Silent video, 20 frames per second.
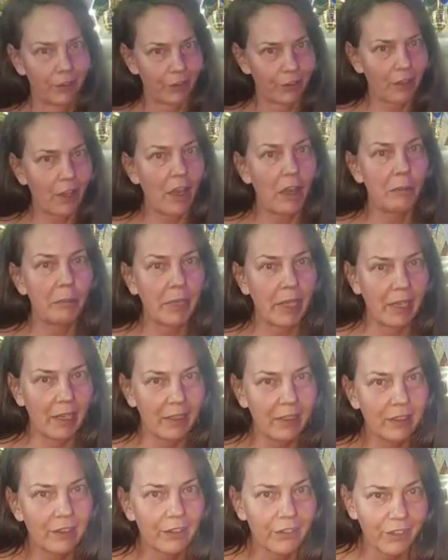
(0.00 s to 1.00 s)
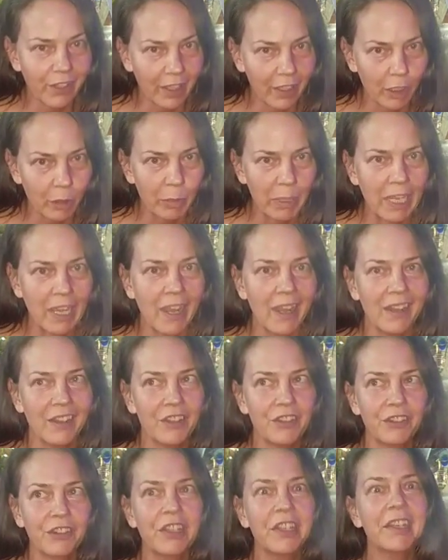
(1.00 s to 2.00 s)
taught by
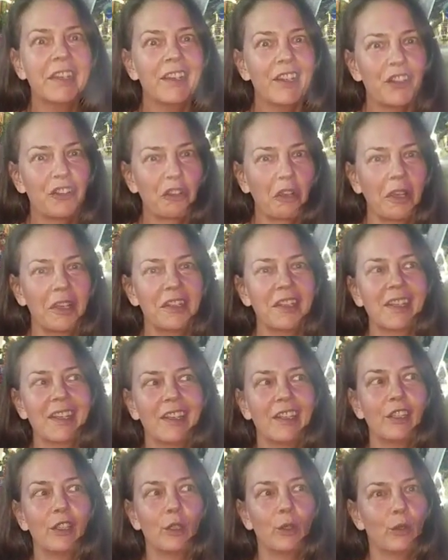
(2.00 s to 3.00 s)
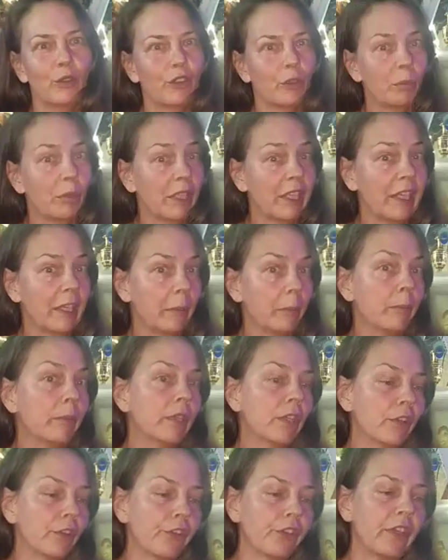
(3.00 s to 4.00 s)
psychopaths trying to get you to blame
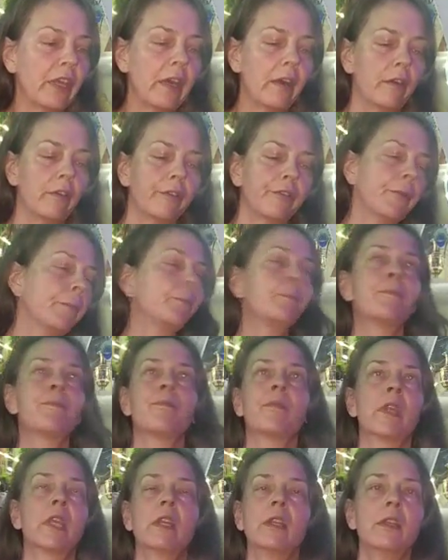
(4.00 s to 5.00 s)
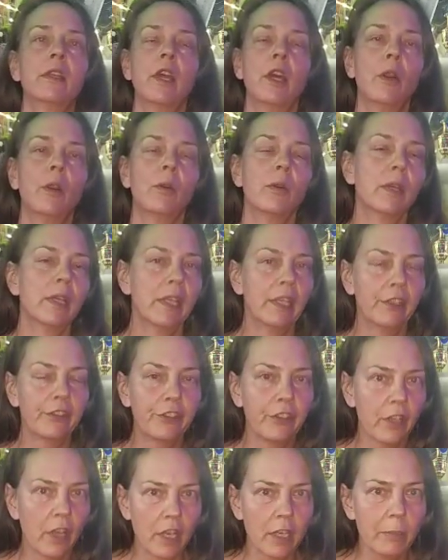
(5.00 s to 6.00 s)
yourself. No,
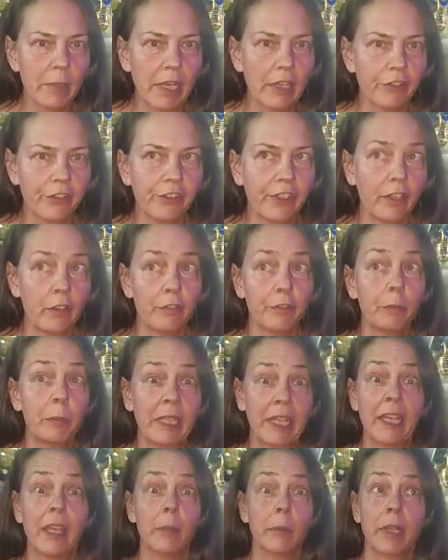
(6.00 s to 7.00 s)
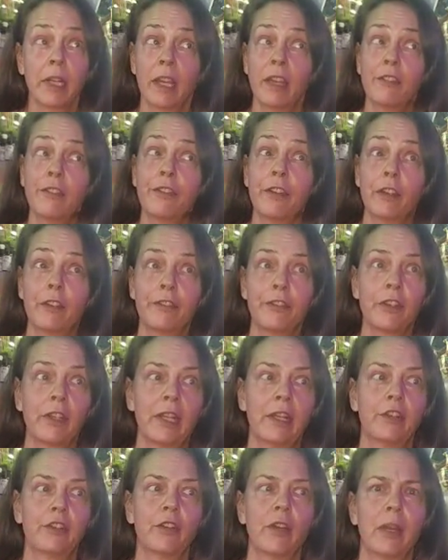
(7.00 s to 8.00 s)
it's not about self-blame, and I fell for
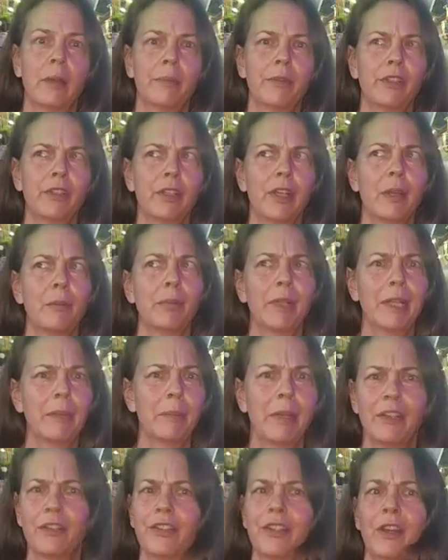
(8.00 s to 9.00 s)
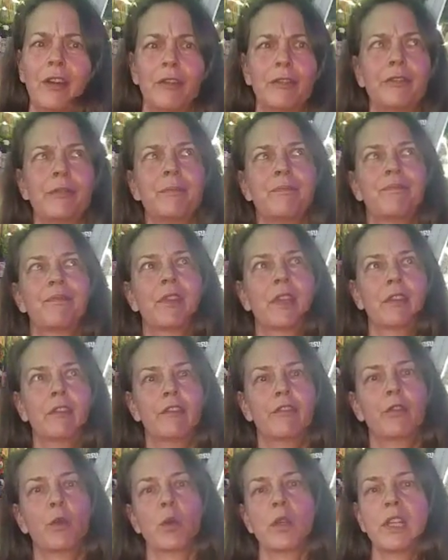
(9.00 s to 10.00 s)
that trap. Dude, I blame myself
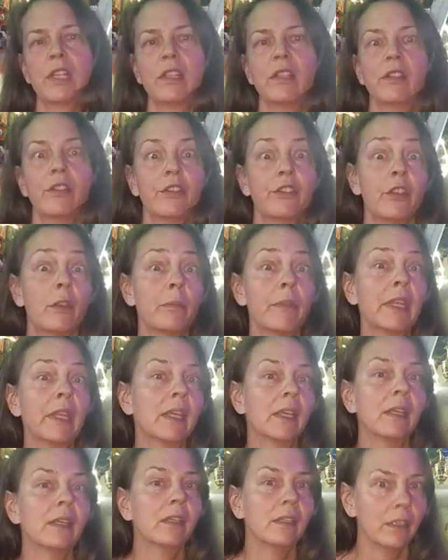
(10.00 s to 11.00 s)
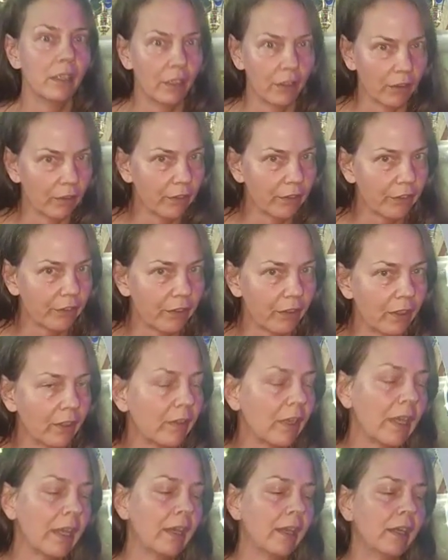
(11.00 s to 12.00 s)
40-something years,
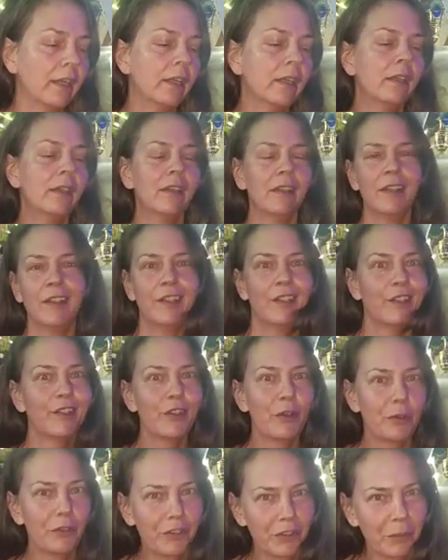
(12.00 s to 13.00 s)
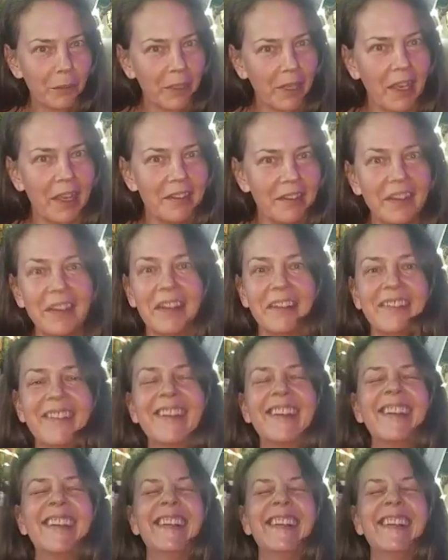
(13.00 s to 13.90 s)
okay? Don't do what I did.